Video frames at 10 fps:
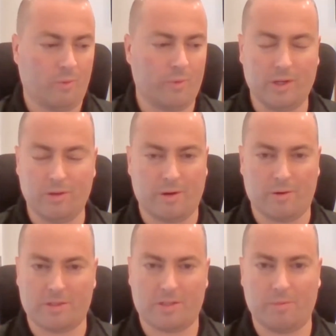we knew there
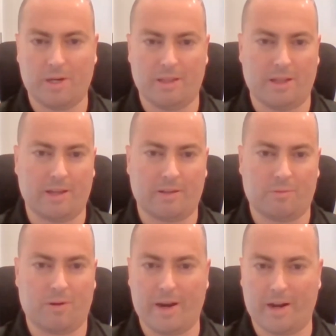was somebody like
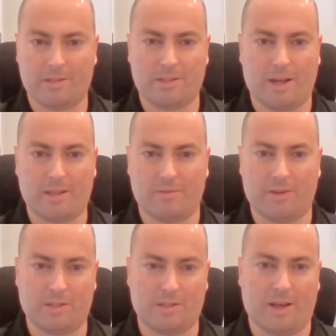right outside the
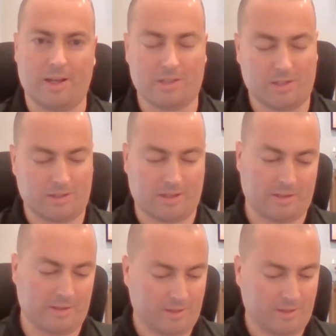fence line, just like